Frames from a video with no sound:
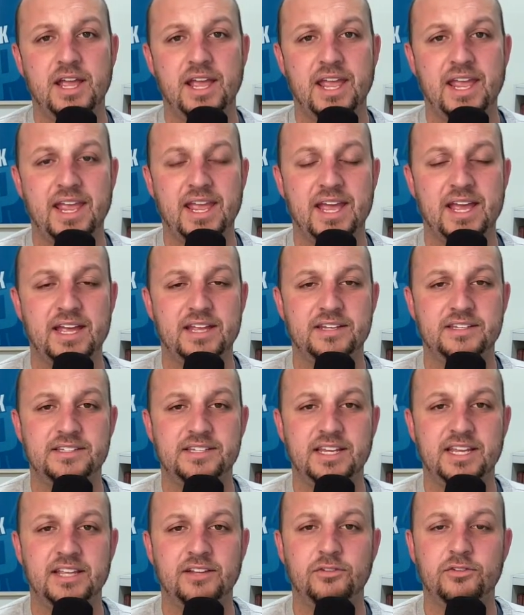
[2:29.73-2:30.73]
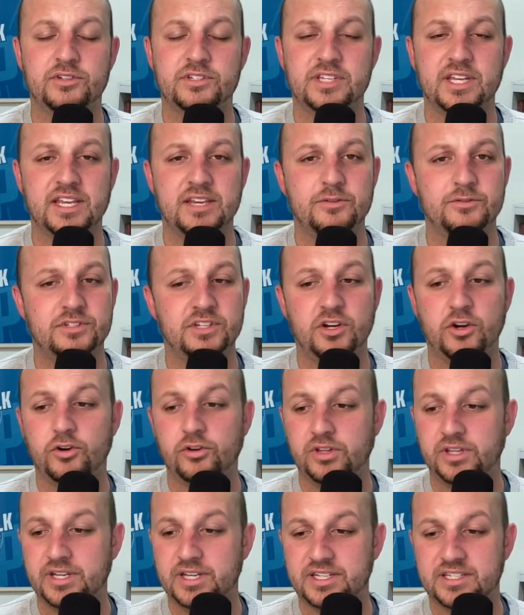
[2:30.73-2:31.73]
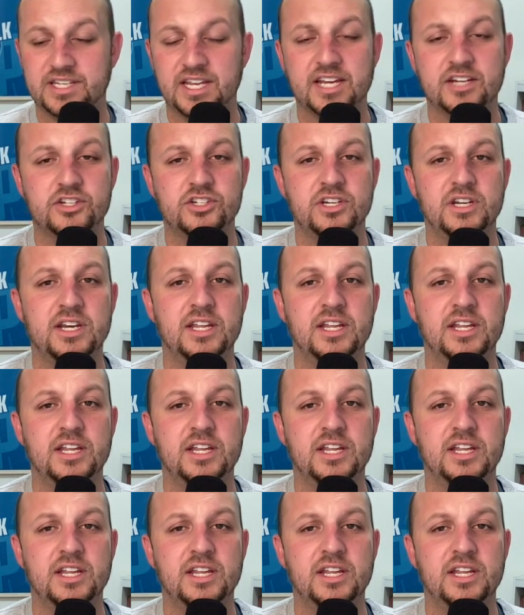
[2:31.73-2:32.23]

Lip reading: And it looks like it was an early detection.